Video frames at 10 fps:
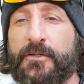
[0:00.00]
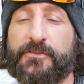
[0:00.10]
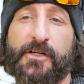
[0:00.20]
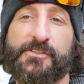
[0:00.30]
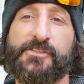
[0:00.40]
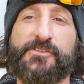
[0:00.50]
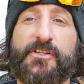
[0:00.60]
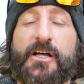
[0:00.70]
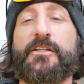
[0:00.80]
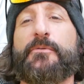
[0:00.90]
So you just
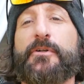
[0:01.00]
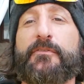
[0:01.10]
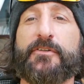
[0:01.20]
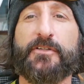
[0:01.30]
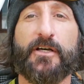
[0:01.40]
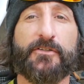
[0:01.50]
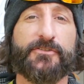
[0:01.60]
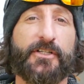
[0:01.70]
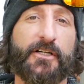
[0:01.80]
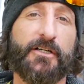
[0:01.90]
saw a little bit of the
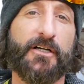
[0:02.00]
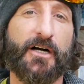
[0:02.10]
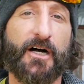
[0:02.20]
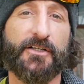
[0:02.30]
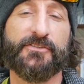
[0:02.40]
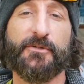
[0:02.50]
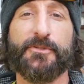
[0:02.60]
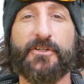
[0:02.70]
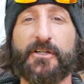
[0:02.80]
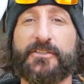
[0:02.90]
tunnels there. It's a little
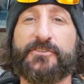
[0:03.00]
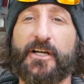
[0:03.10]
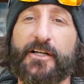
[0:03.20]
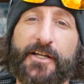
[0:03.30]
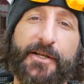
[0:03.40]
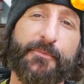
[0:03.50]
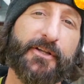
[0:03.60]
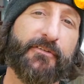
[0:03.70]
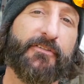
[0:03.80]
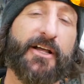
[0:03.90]
bit dark inside. I didn't
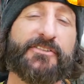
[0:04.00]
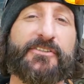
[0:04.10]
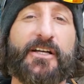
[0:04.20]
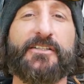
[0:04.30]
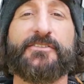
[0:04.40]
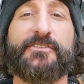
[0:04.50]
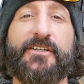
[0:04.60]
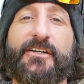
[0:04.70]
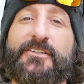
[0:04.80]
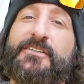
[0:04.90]
bring a flashlight,
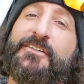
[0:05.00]
so